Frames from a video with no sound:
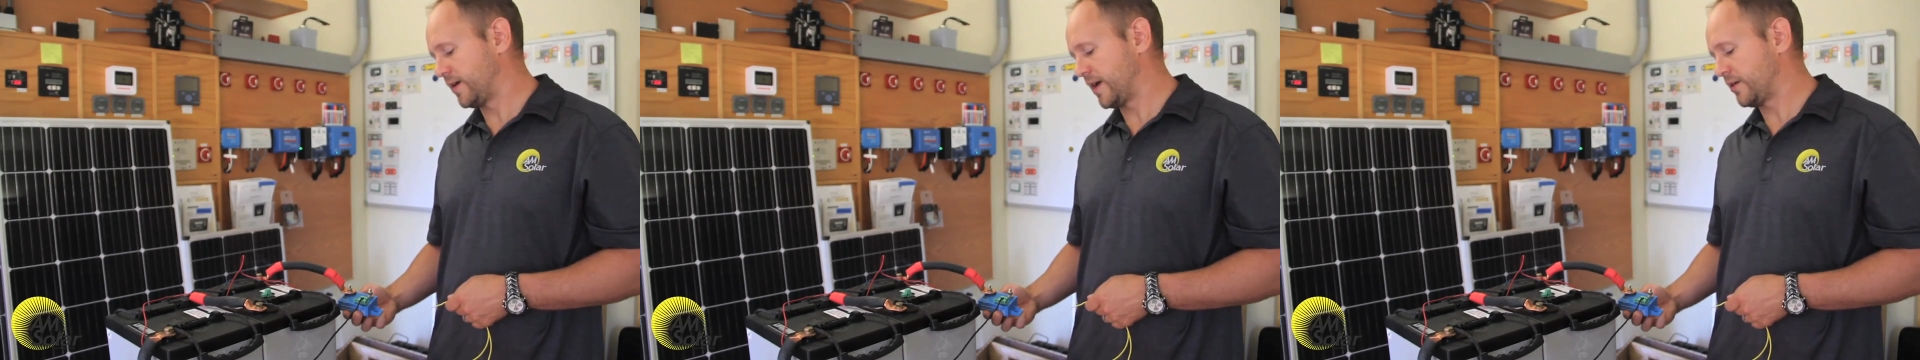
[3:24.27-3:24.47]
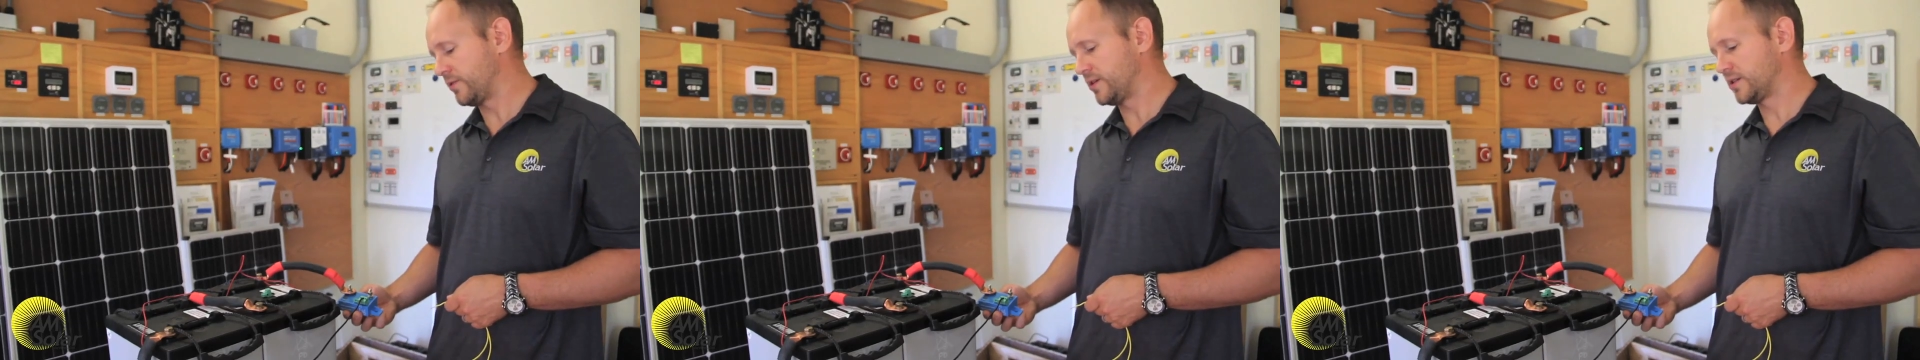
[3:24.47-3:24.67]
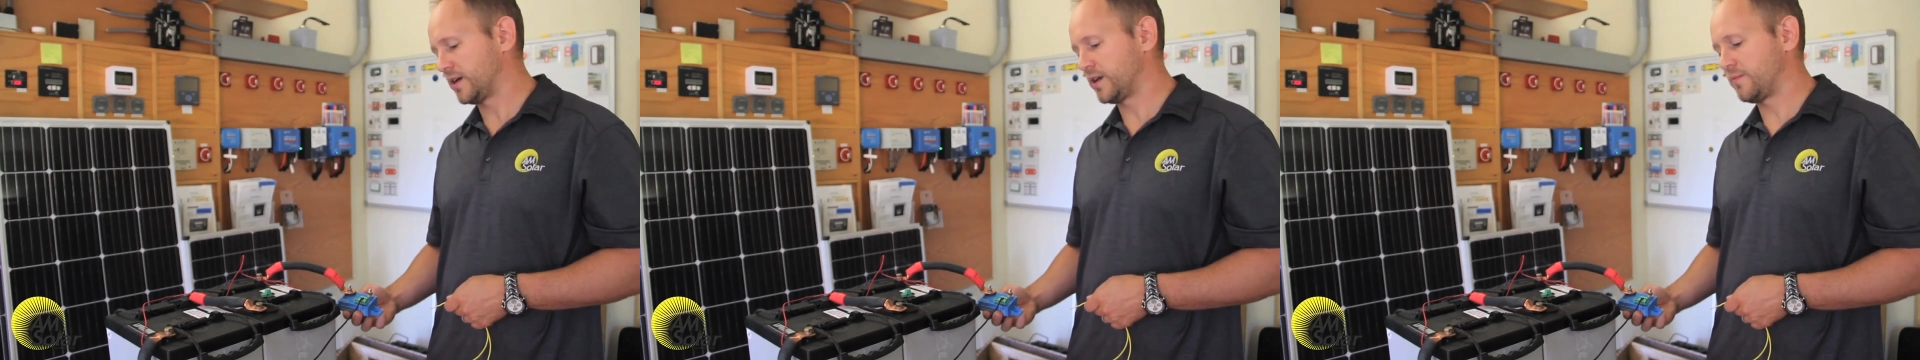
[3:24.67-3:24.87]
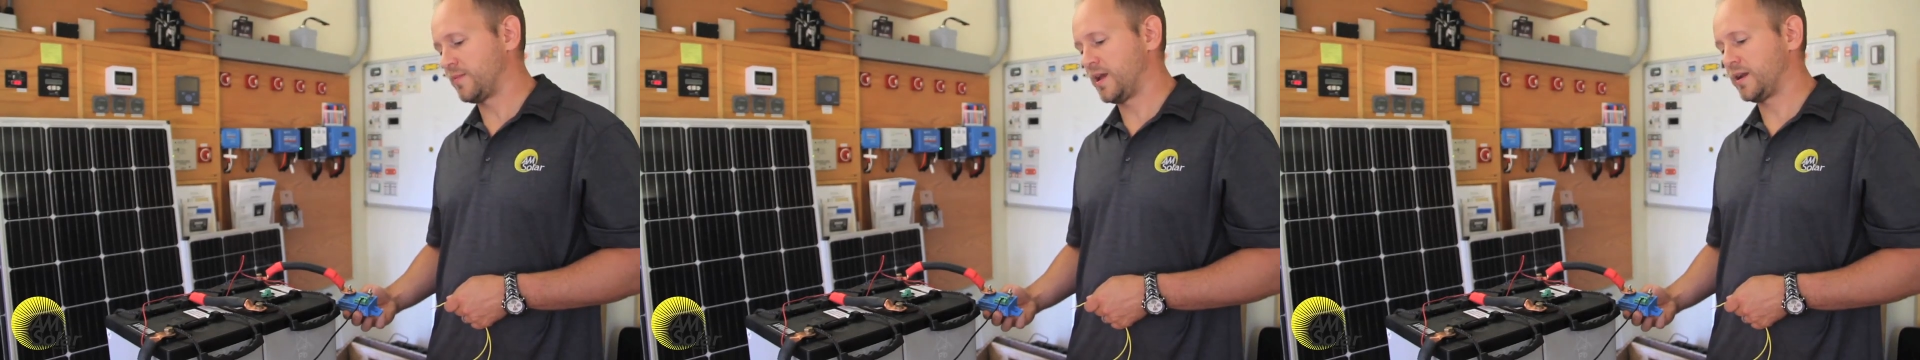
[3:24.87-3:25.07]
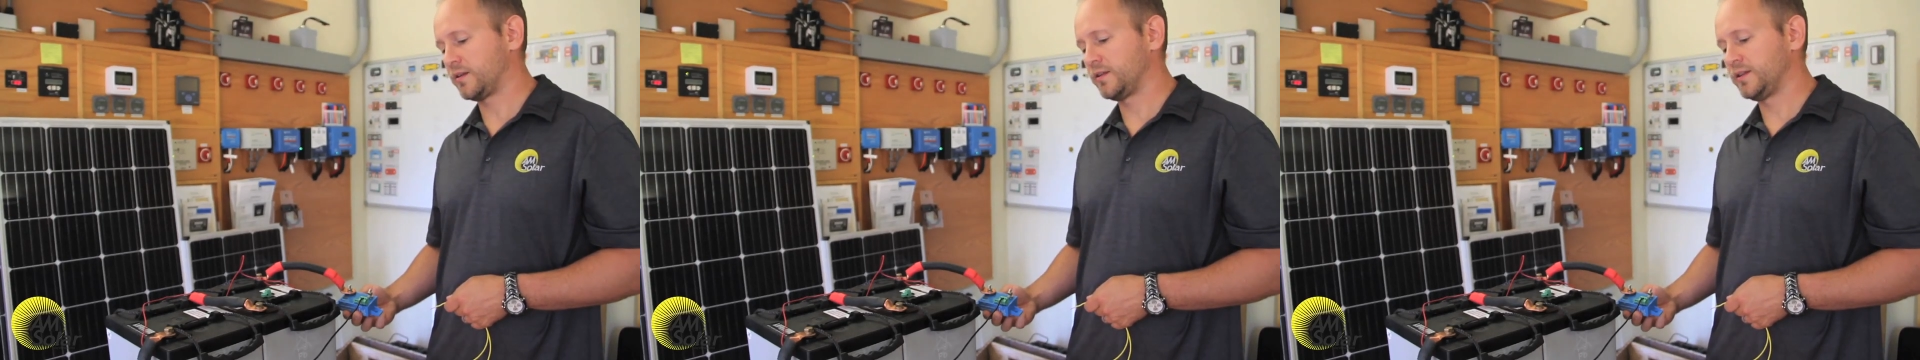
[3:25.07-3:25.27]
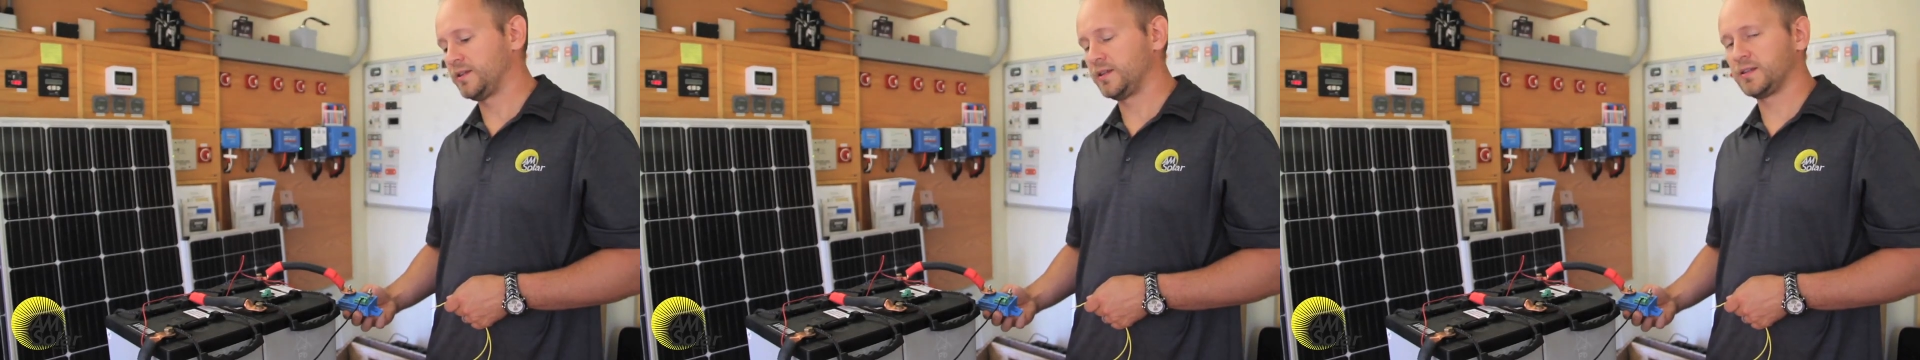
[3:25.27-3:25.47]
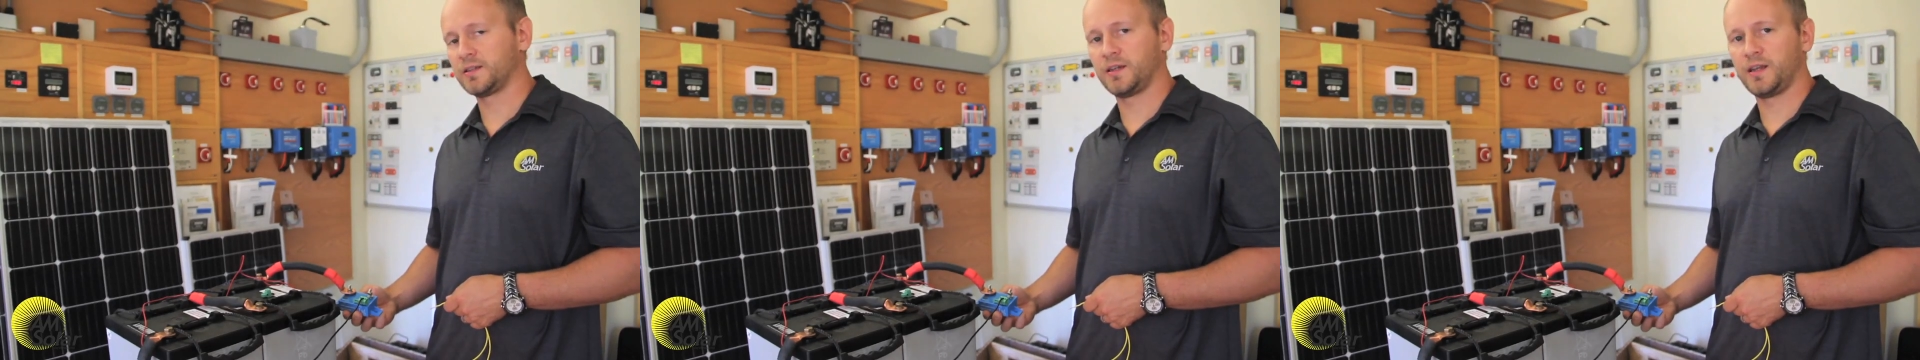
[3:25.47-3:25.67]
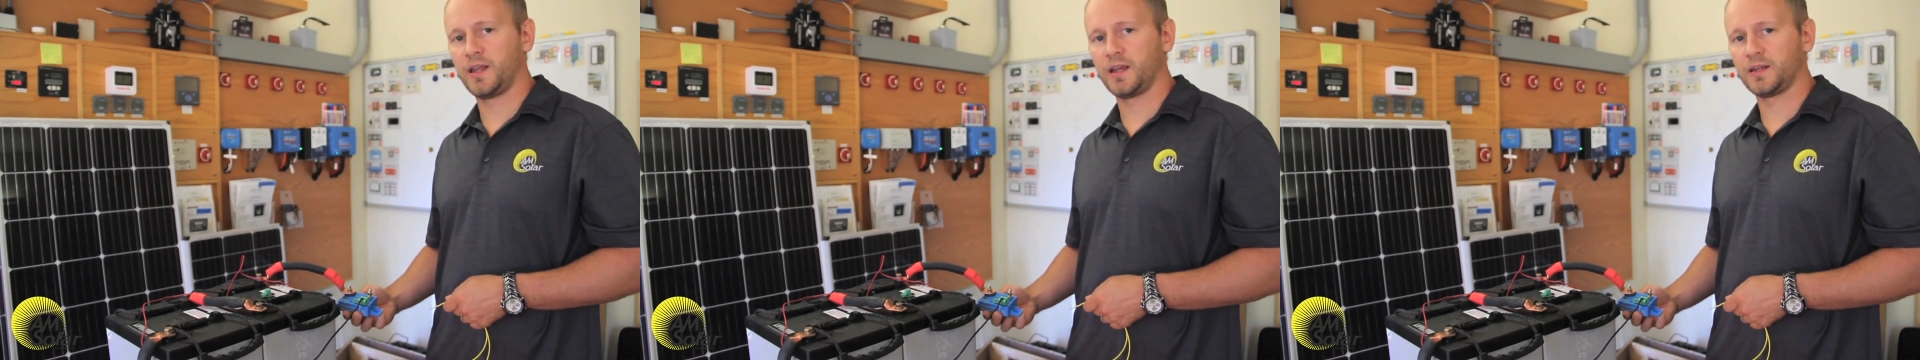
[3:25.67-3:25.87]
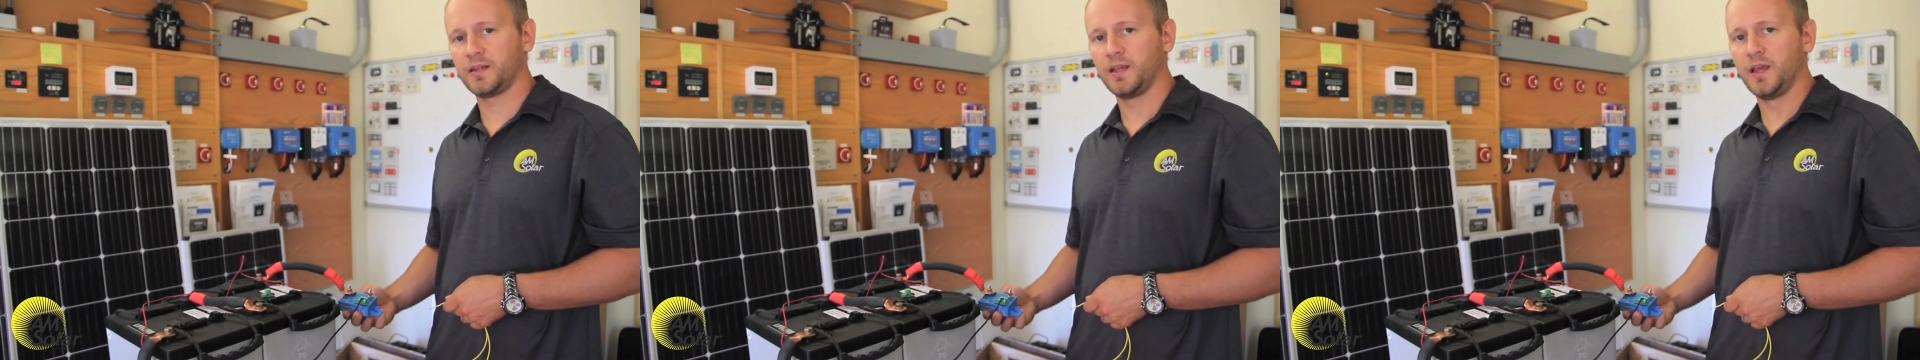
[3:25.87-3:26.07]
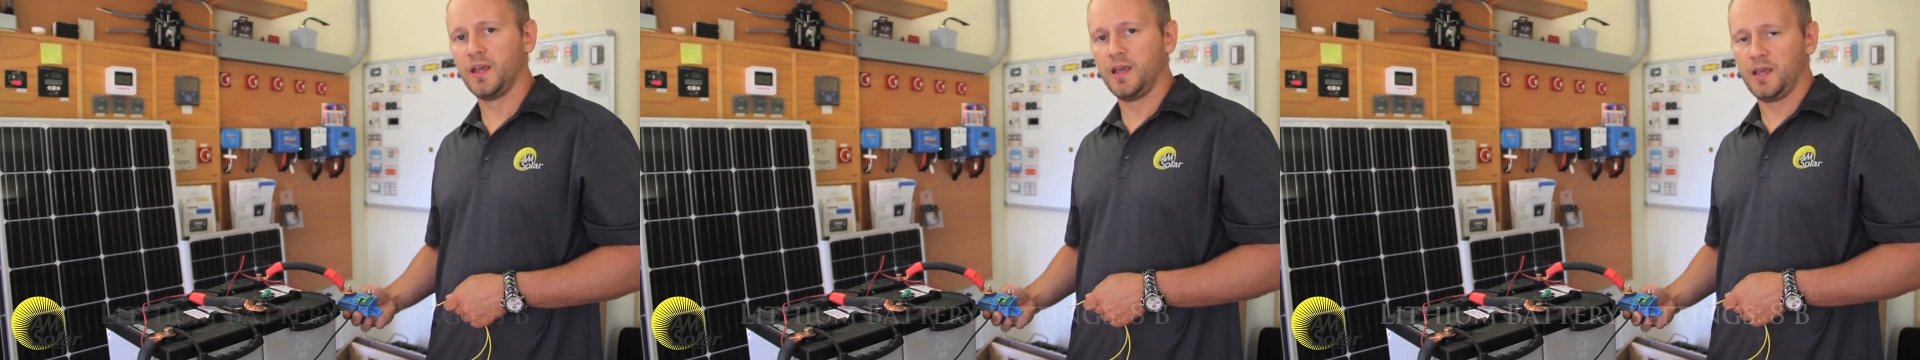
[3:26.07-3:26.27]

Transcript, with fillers: batteries automatically disconnect